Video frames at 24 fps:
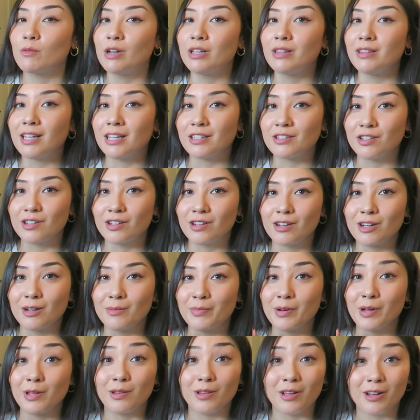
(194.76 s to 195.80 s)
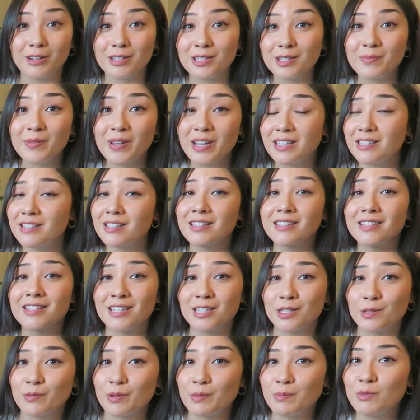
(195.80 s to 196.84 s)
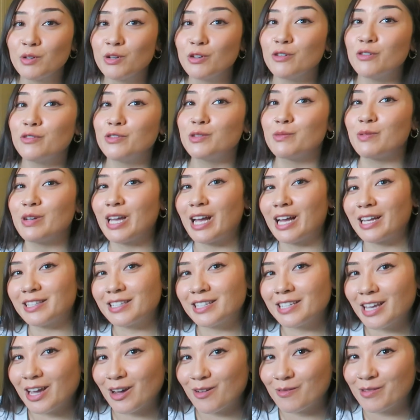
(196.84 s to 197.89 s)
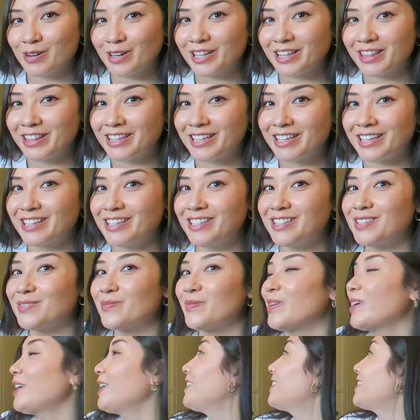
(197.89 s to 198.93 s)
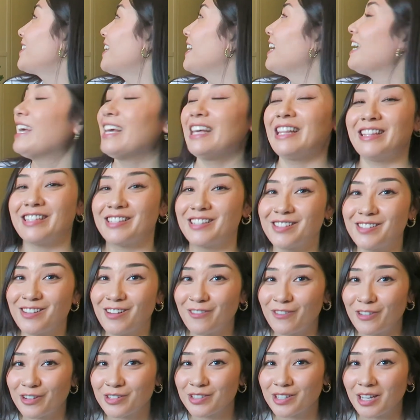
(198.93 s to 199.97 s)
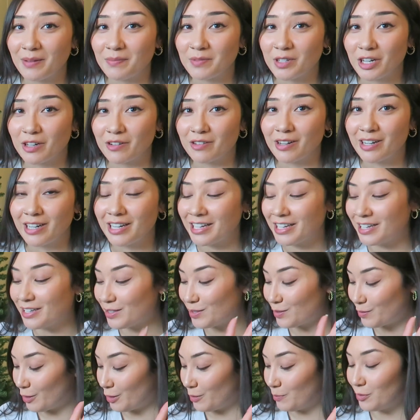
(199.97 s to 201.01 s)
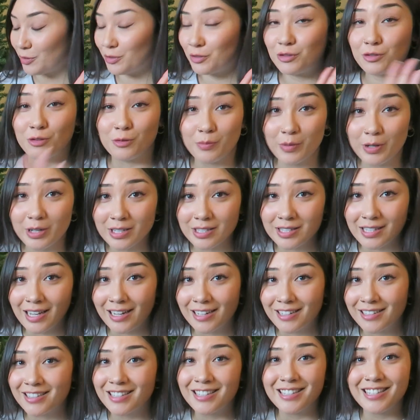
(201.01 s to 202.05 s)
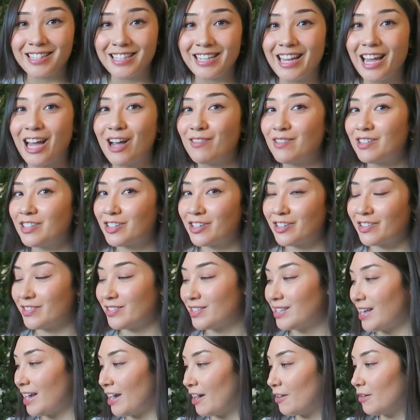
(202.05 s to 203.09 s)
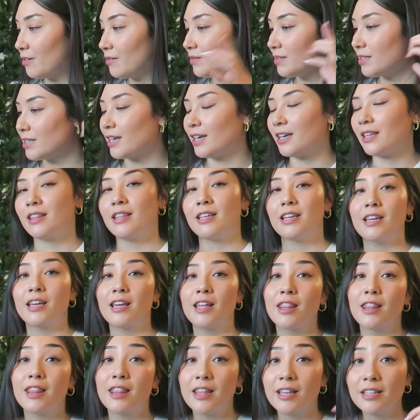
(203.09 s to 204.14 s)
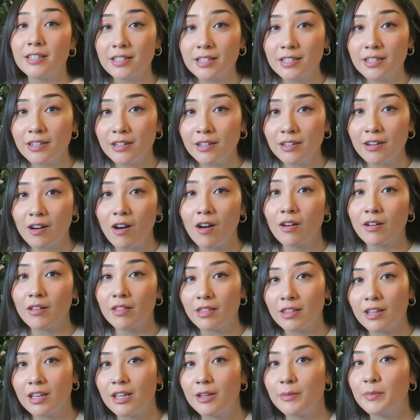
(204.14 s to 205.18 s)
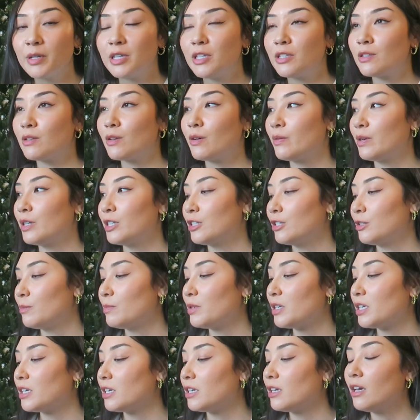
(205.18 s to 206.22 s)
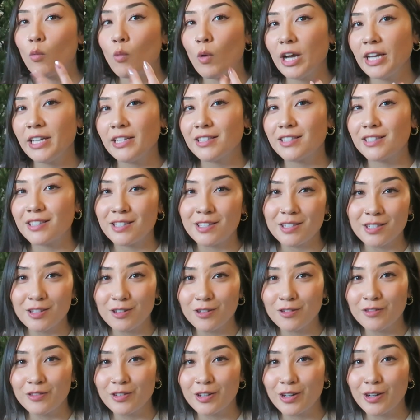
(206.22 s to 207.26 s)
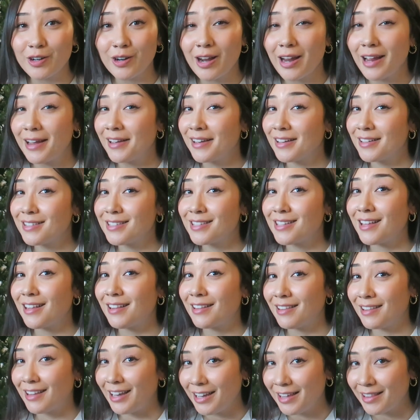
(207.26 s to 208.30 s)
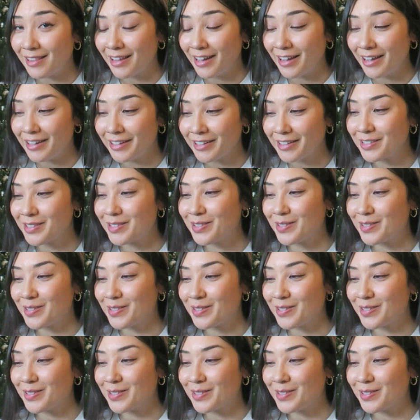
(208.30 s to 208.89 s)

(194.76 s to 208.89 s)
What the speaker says: one that took up a lot of space, and since we moved, we had to get one of these, but this is our first time decorating it, so I'm super excited to see how it turns out. I think this year our theme is going to be white, silver, and lilac.